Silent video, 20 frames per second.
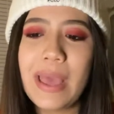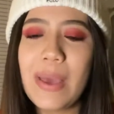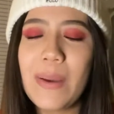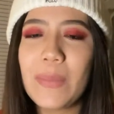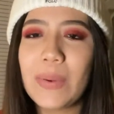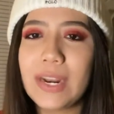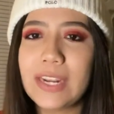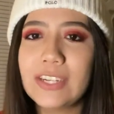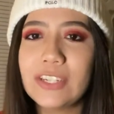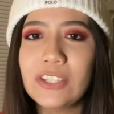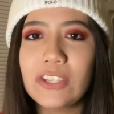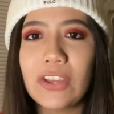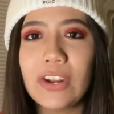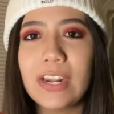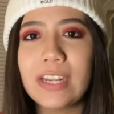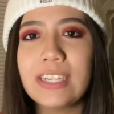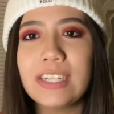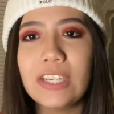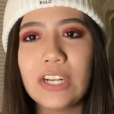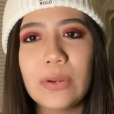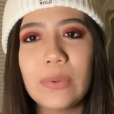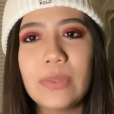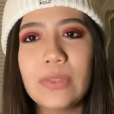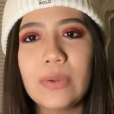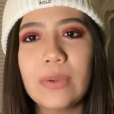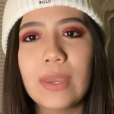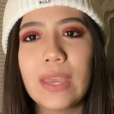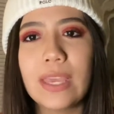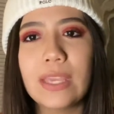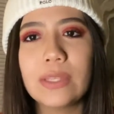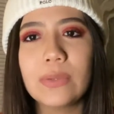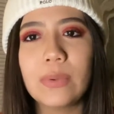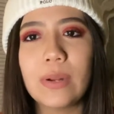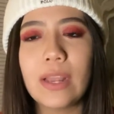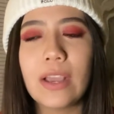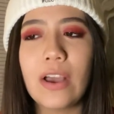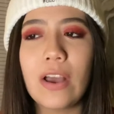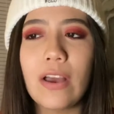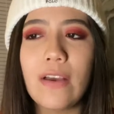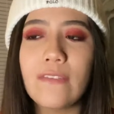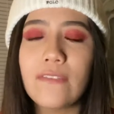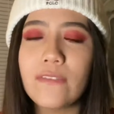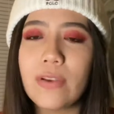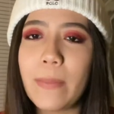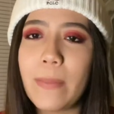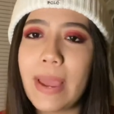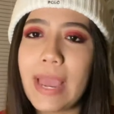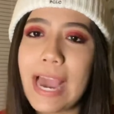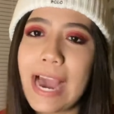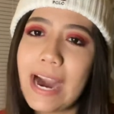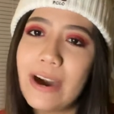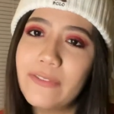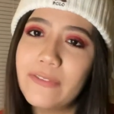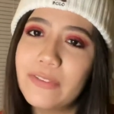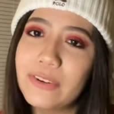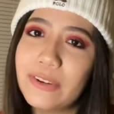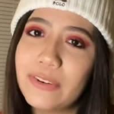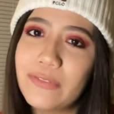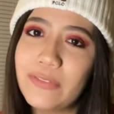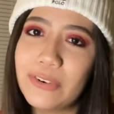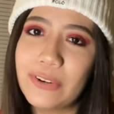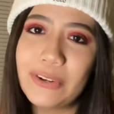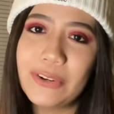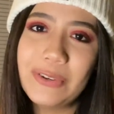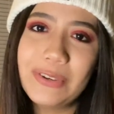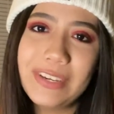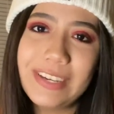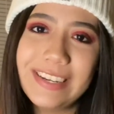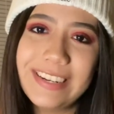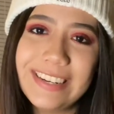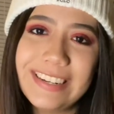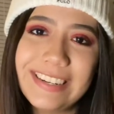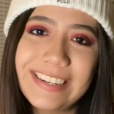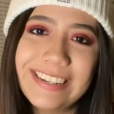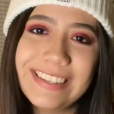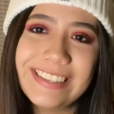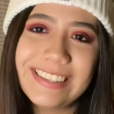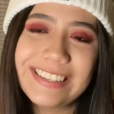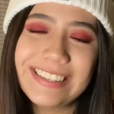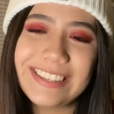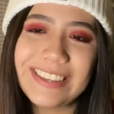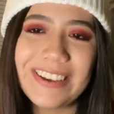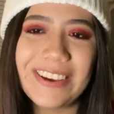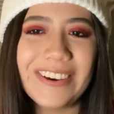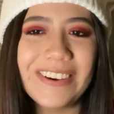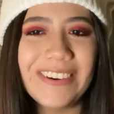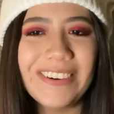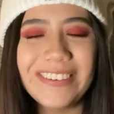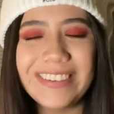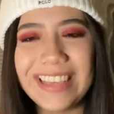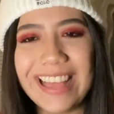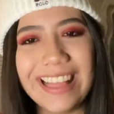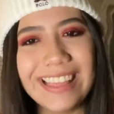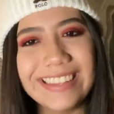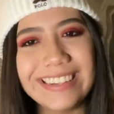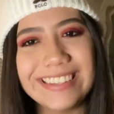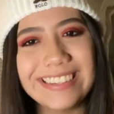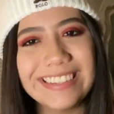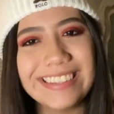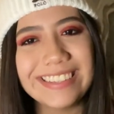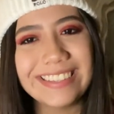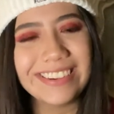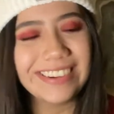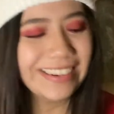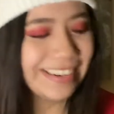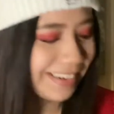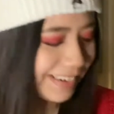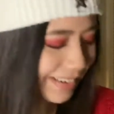but I just thought I'd share with you guys what I got for my outfit for New Year's. So yeah, let's just get started.